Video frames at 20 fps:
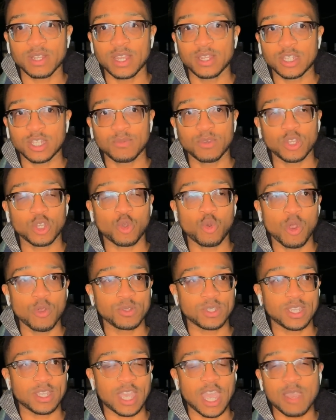And some of the
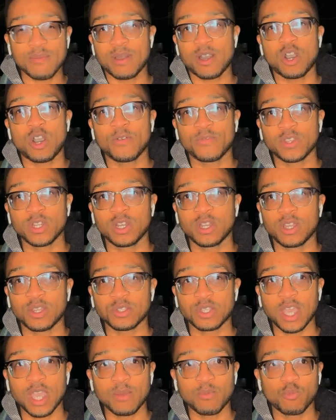quotes that came out after the
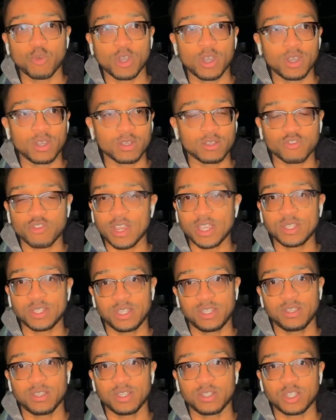last game were
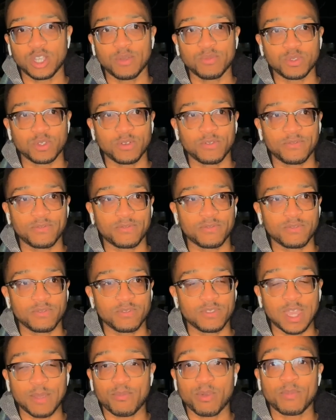crazy in terms of
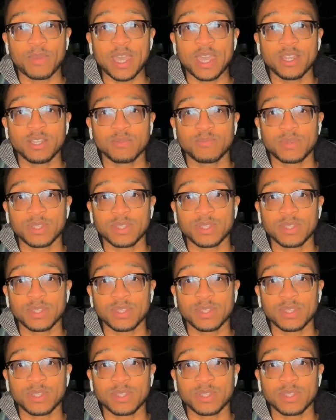they prepared,